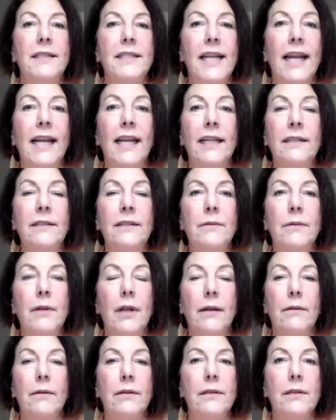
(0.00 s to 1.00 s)
10
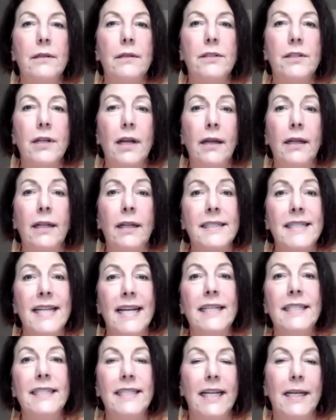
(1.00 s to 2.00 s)

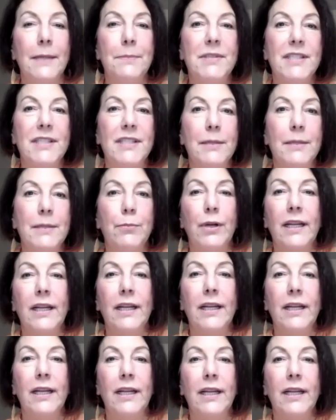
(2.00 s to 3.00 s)
tips to bringing
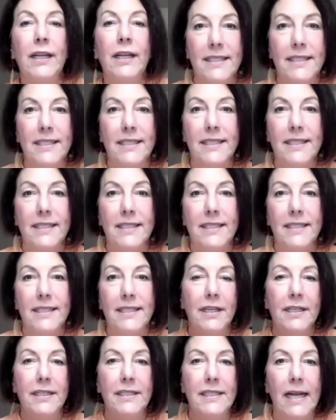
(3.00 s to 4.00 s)
on your best team. So
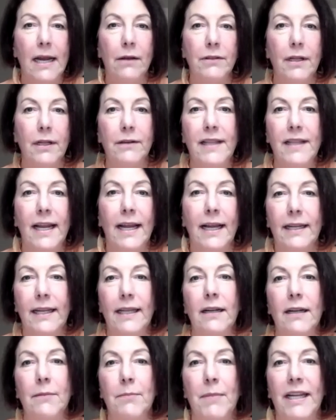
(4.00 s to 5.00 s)
you can download that,
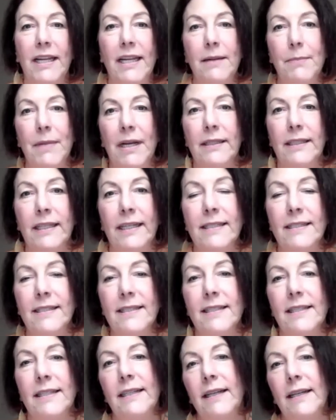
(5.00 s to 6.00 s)
get on my email
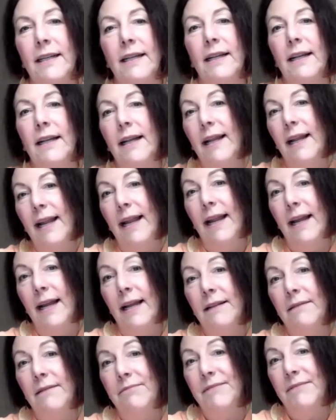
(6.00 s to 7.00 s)
list.
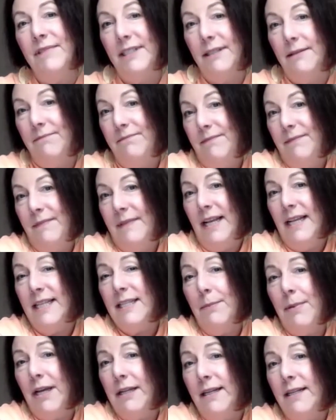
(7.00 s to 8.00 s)
And that's
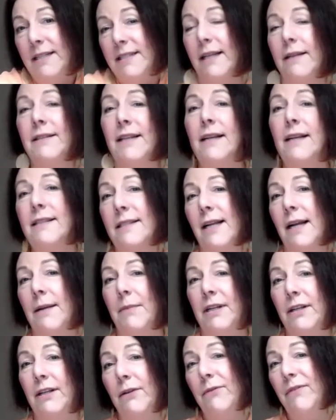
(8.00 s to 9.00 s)
about it till next time.
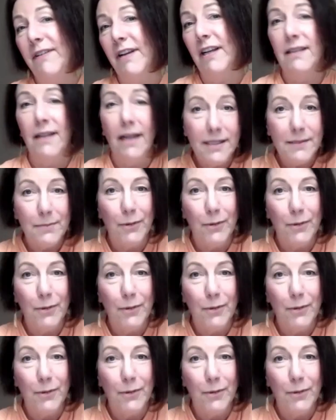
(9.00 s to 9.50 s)
I know we've got lots